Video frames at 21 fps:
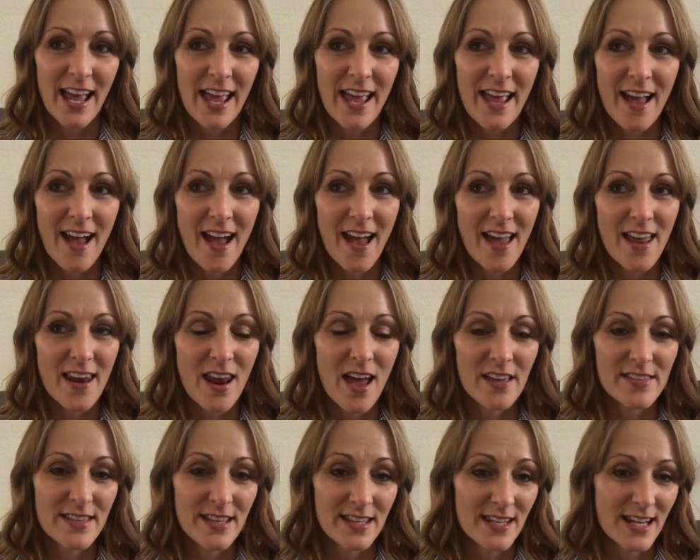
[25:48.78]
And
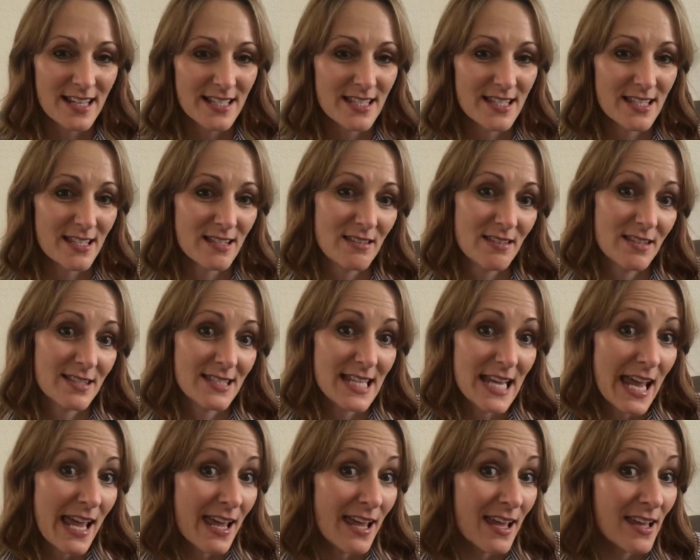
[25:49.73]
the next
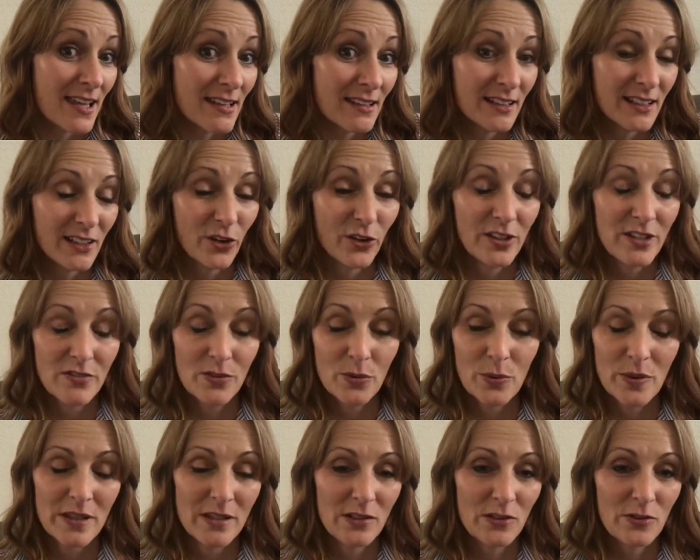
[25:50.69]
day, or even
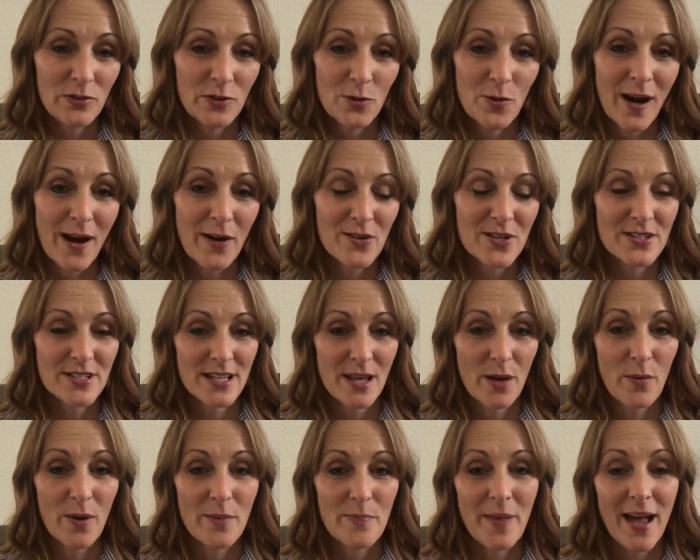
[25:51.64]
within a few hours,
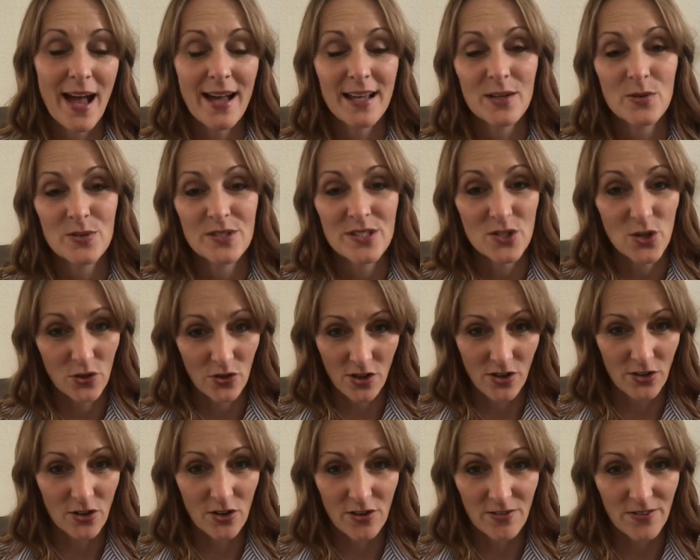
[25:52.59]
I went back, it was no
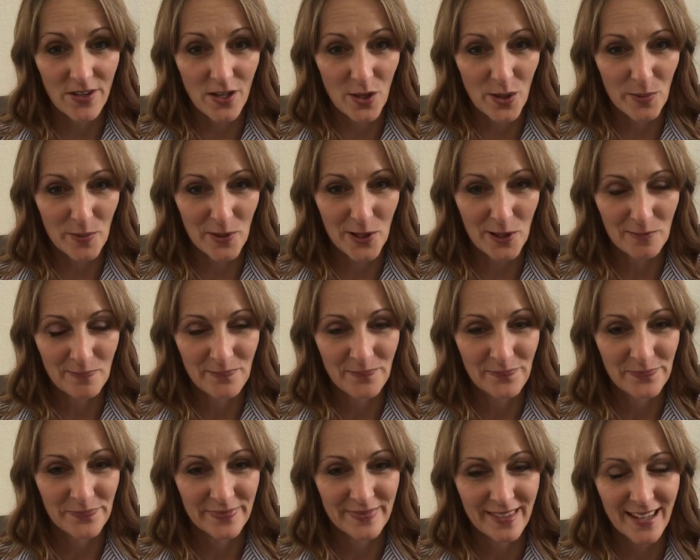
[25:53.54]
longer available.
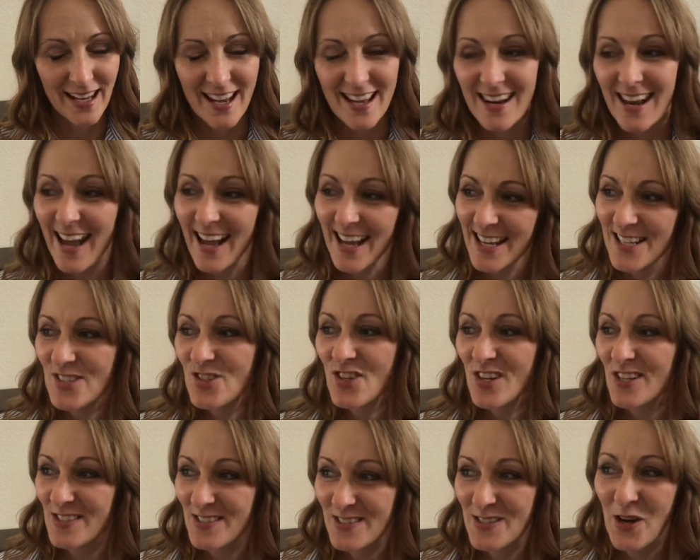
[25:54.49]
And I
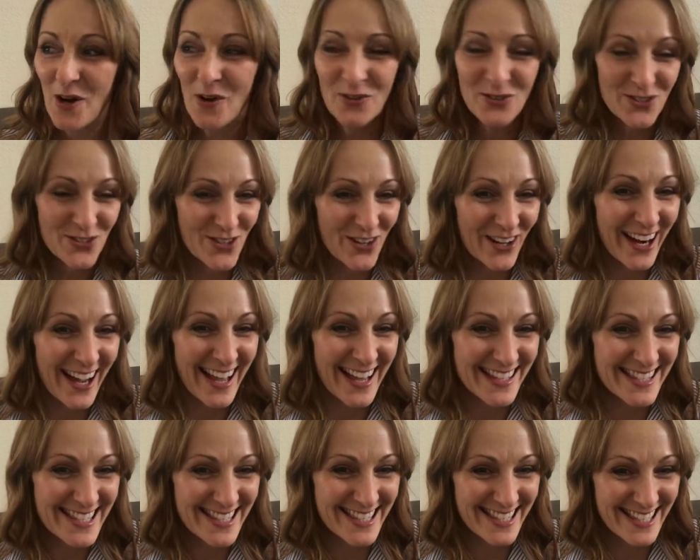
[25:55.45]
just don't
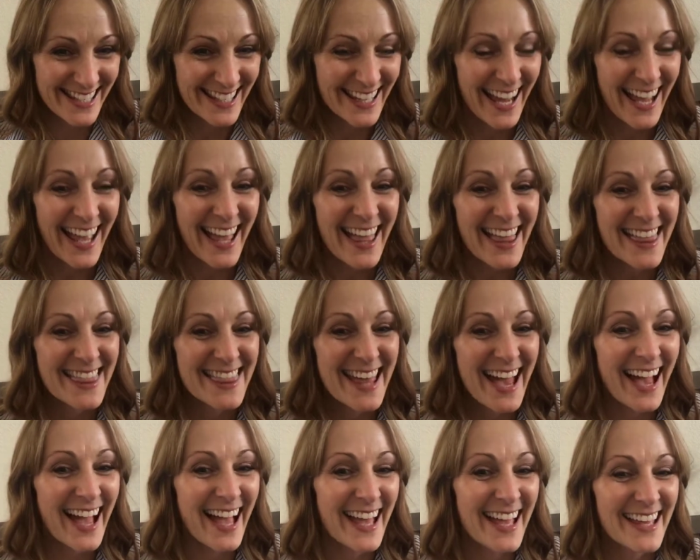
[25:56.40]
trust
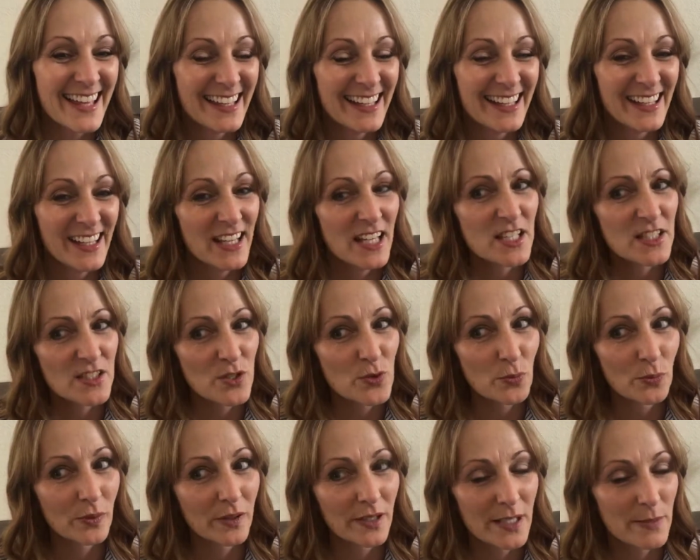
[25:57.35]
that it's
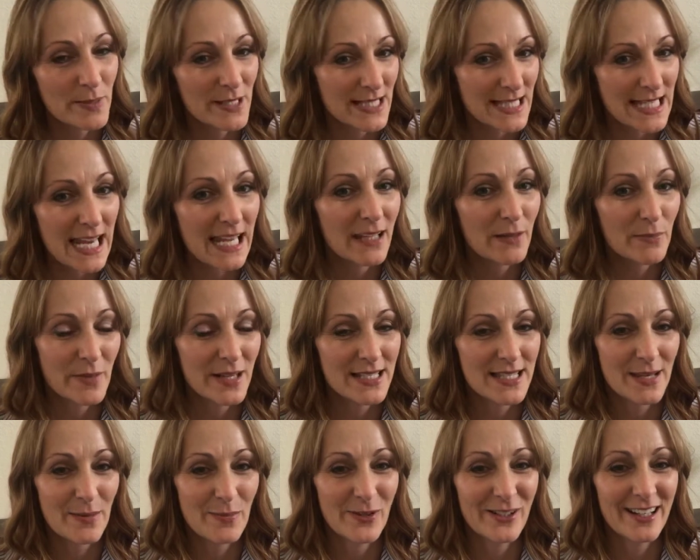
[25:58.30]
really been taken by
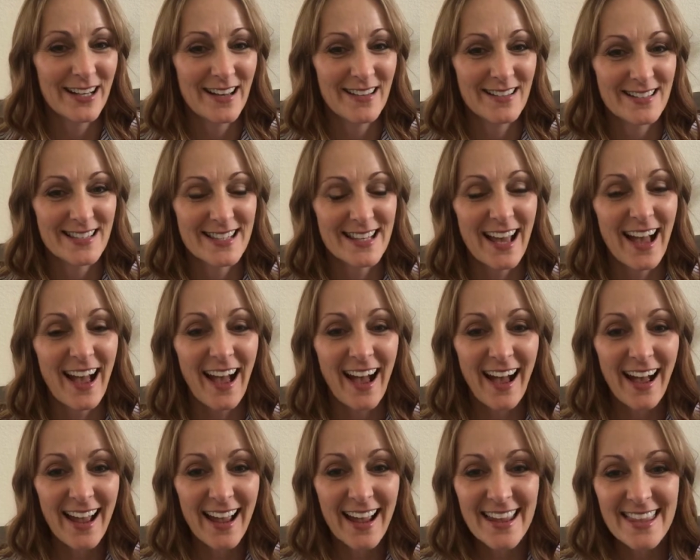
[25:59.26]
someone else.
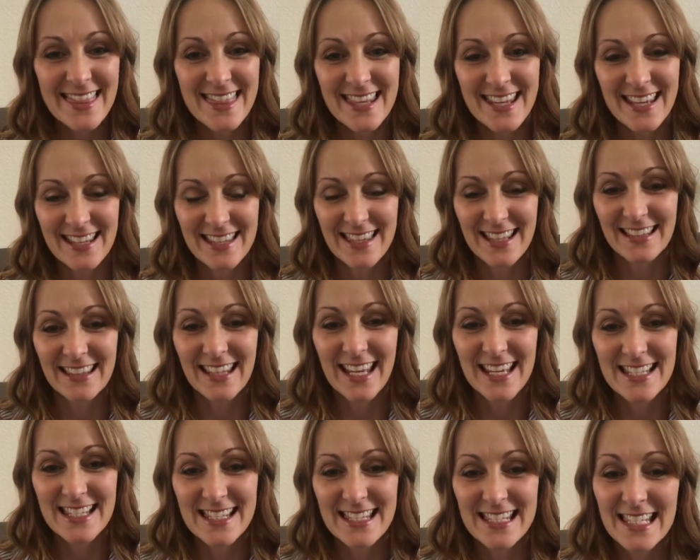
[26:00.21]
I think that
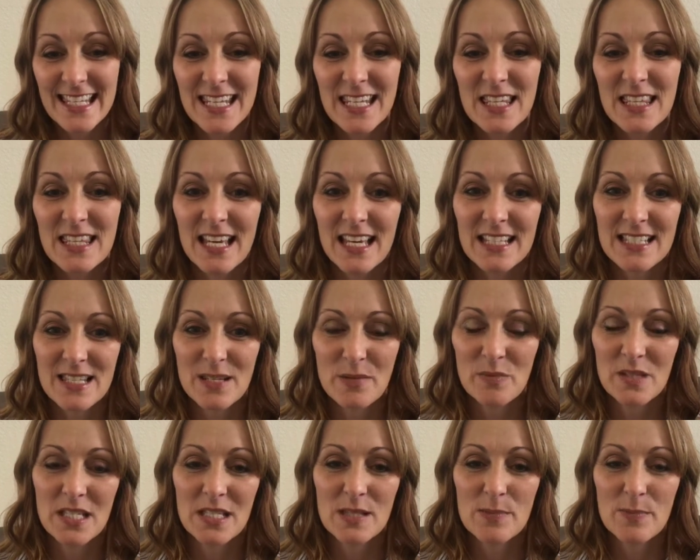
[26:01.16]
they see that
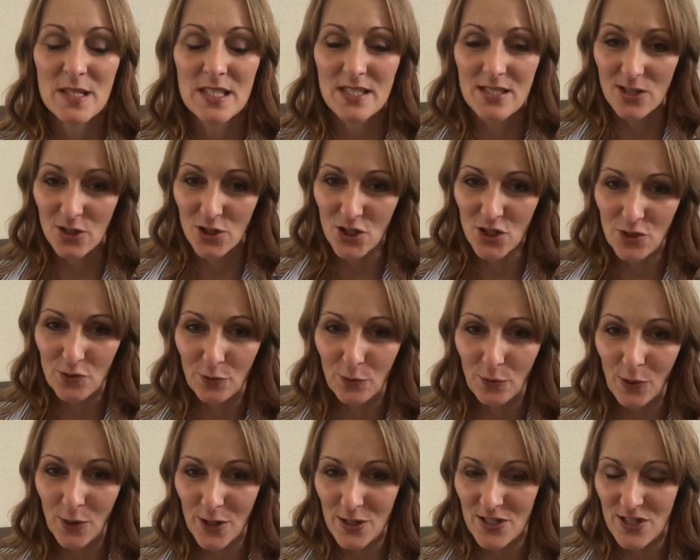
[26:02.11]
something's been searched
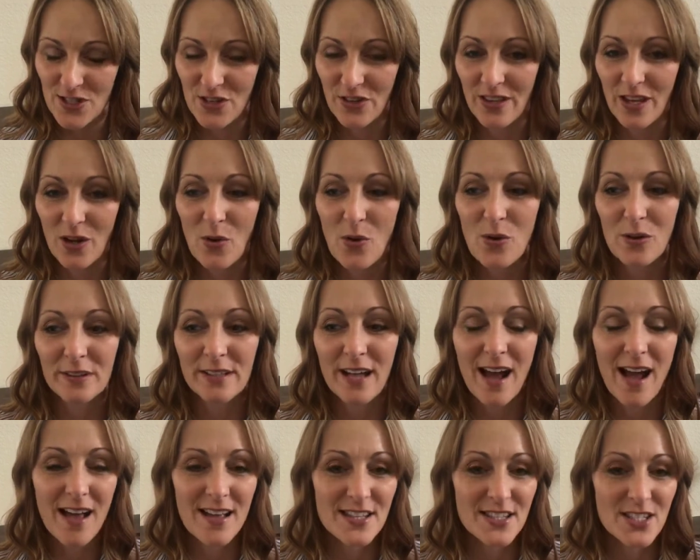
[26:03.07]
for, so they hold
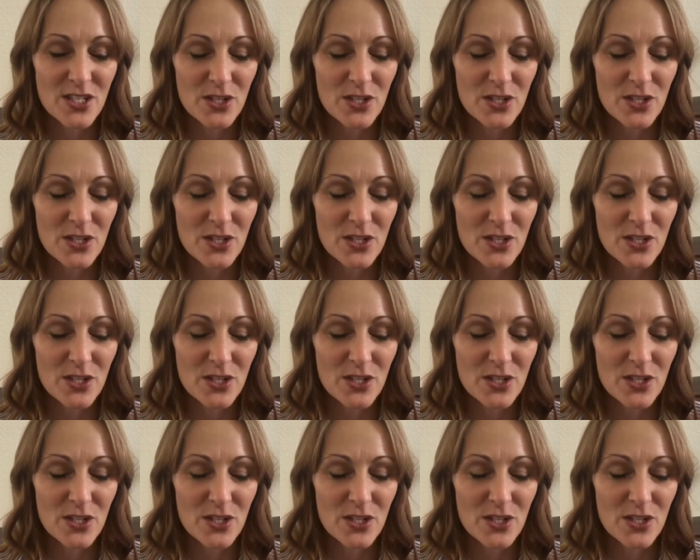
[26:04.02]
on